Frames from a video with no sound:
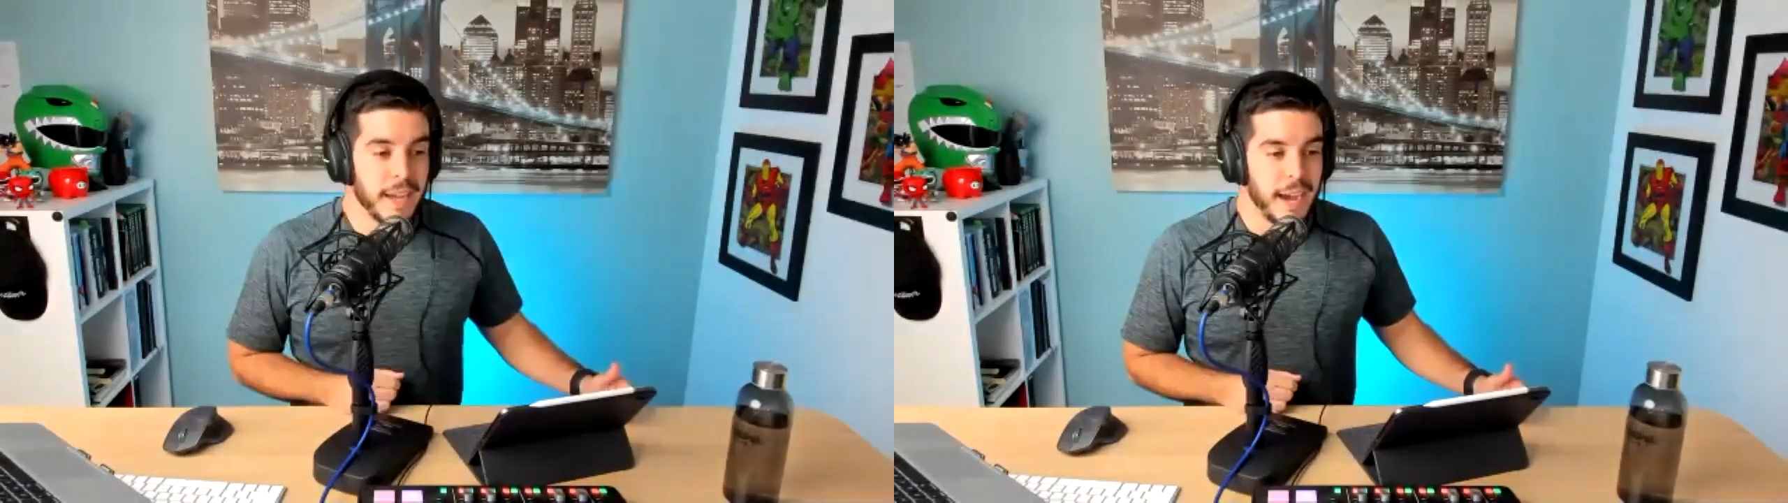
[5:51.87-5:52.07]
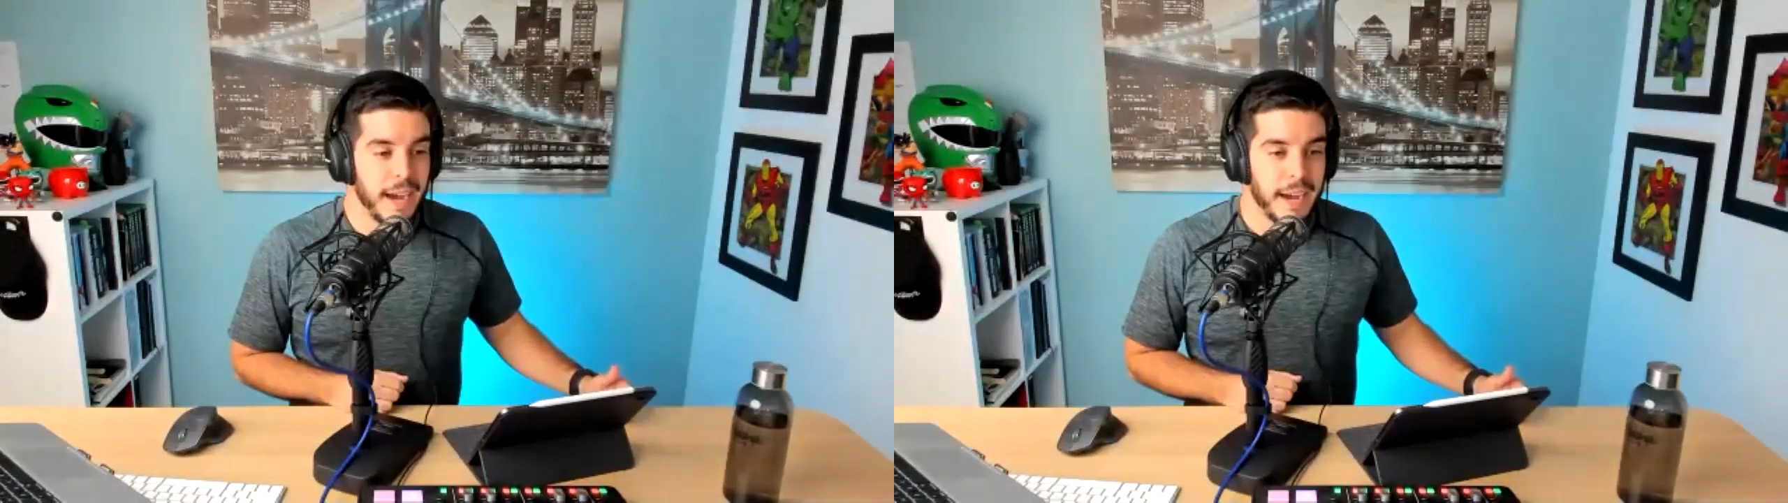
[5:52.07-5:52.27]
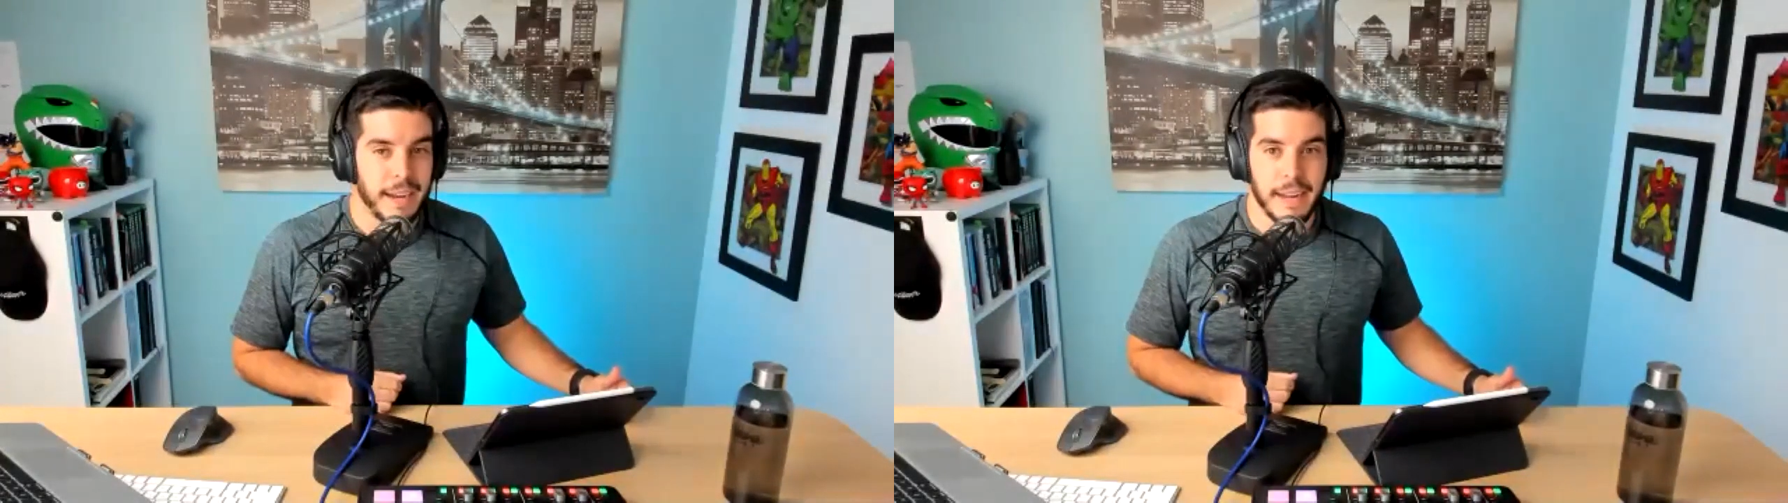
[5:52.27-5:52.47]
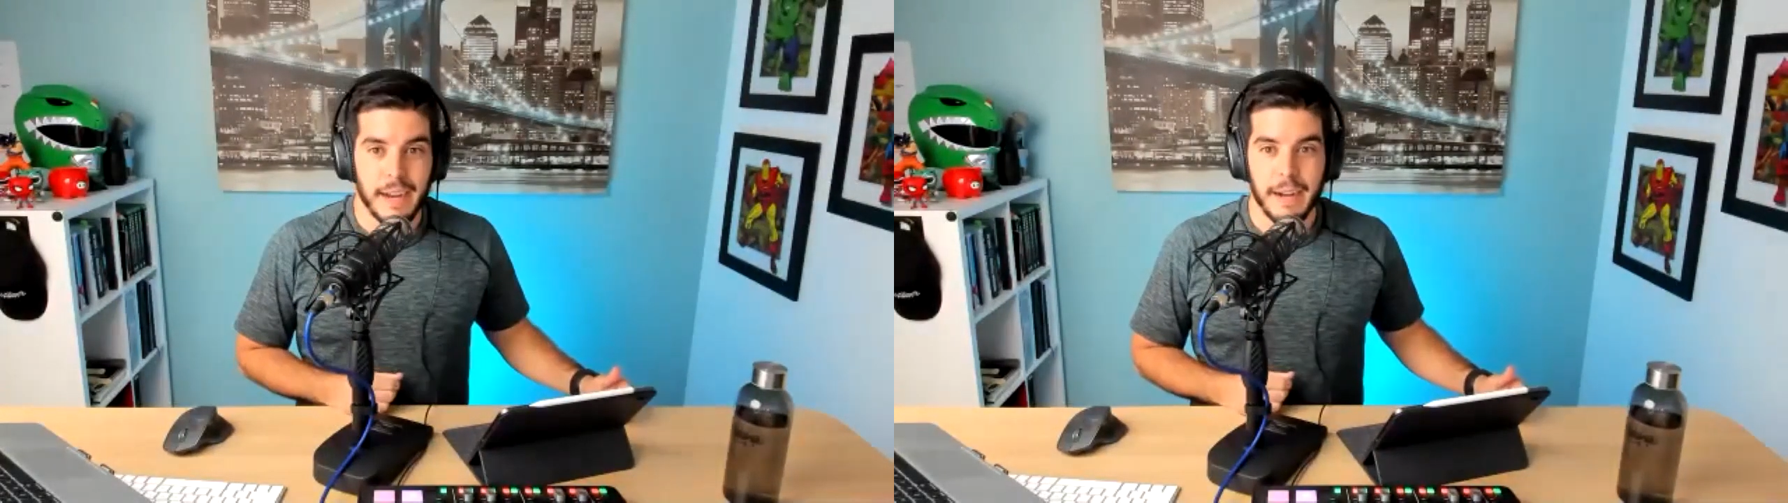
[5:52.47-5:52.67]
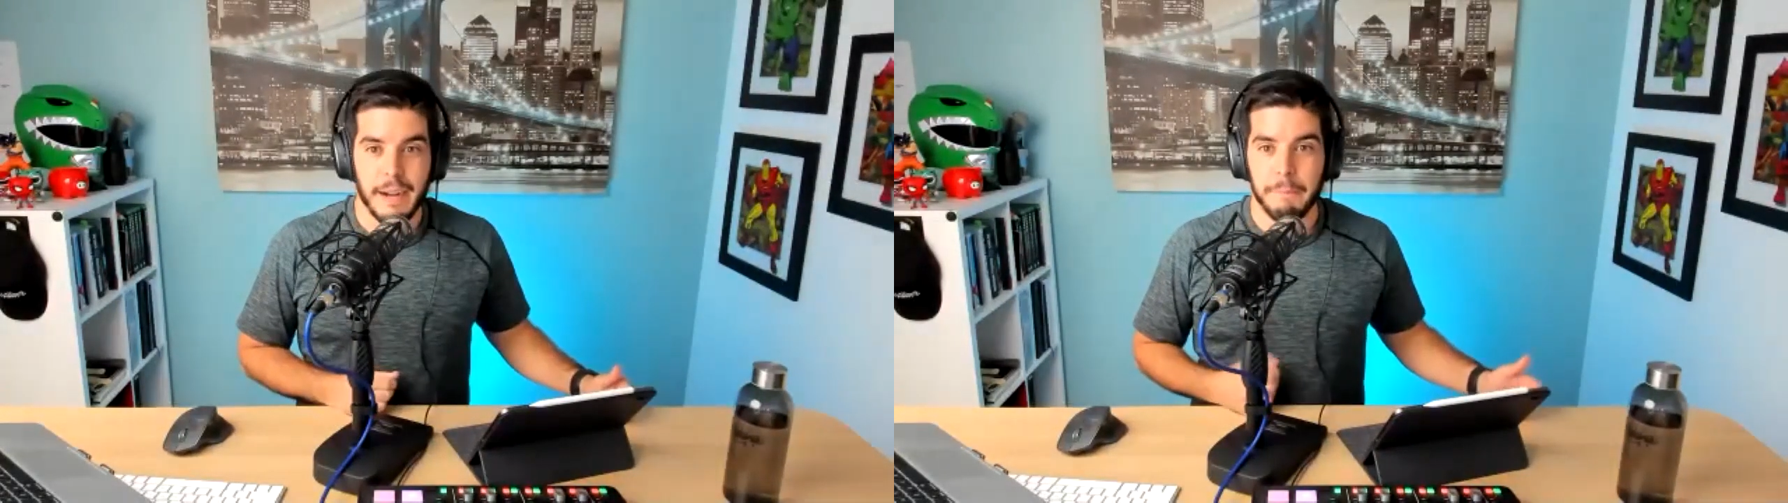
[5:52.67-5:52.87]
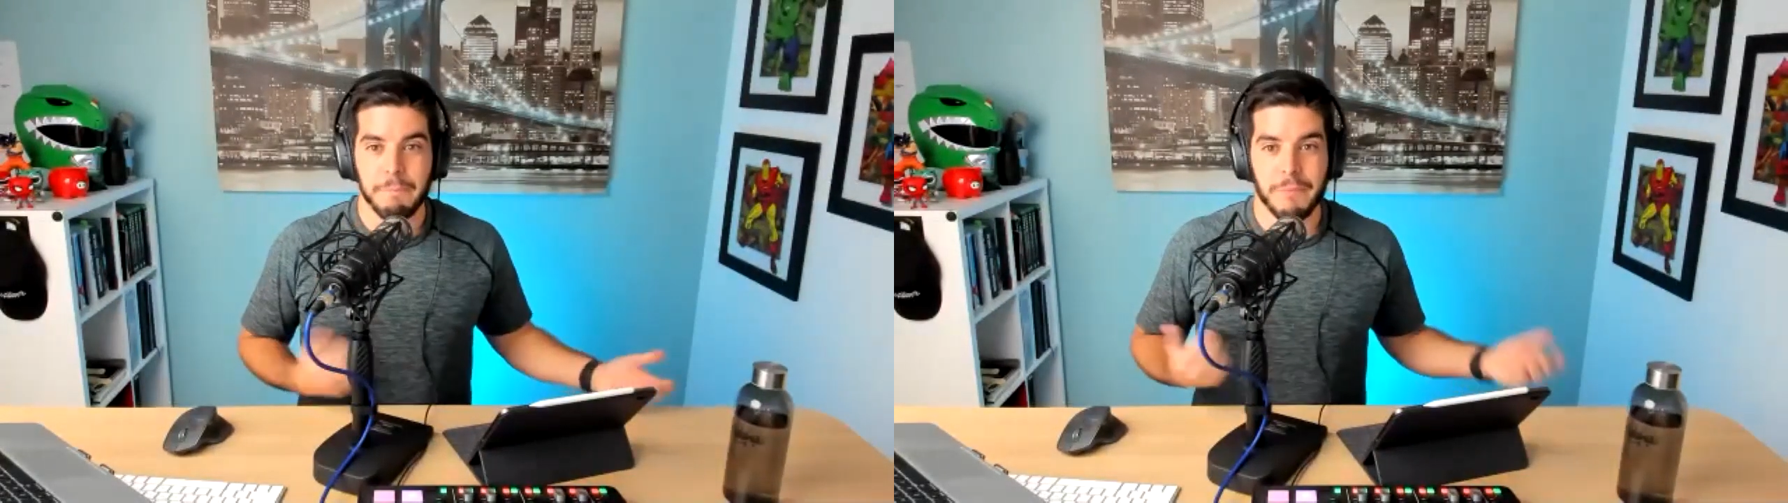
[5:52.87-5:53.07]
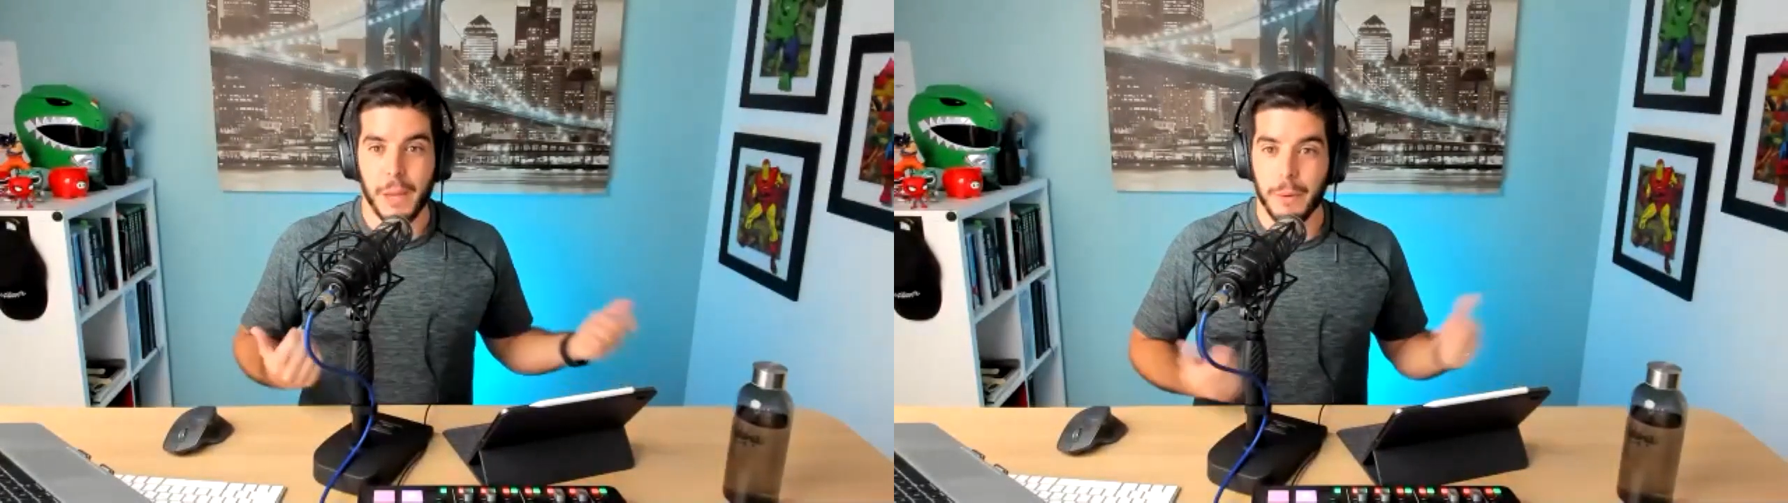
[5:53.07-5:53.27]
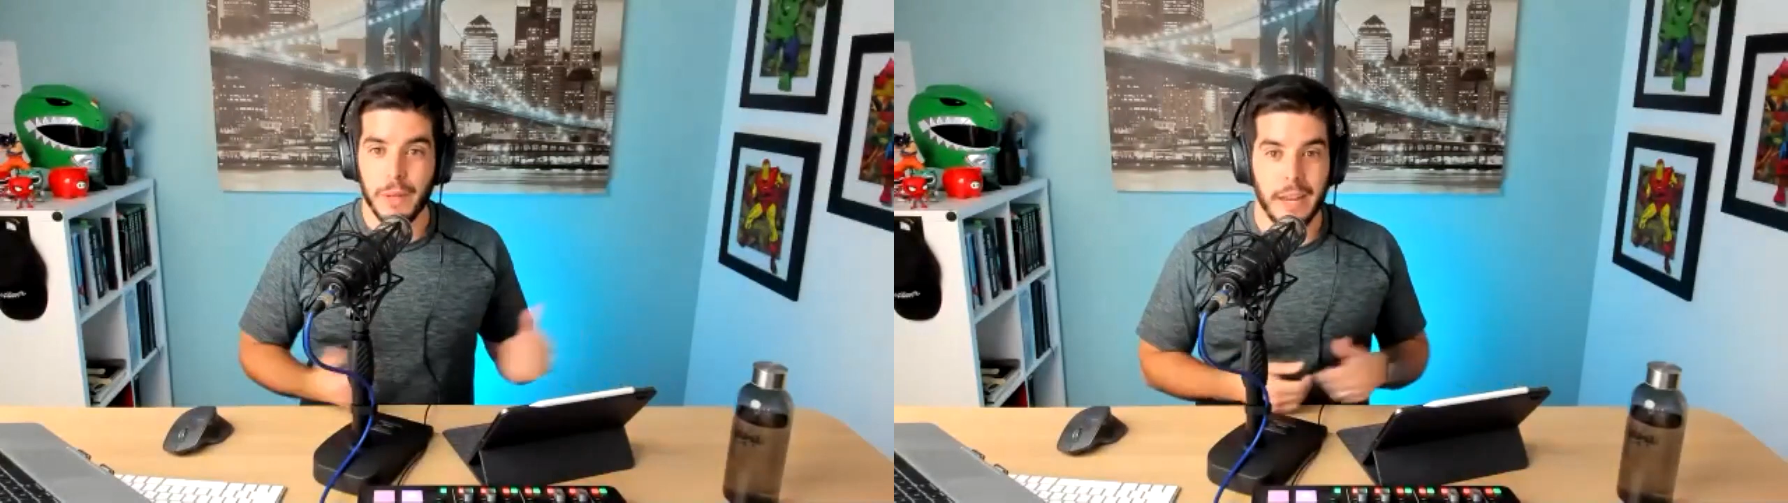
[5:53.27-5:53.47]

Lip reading: And they were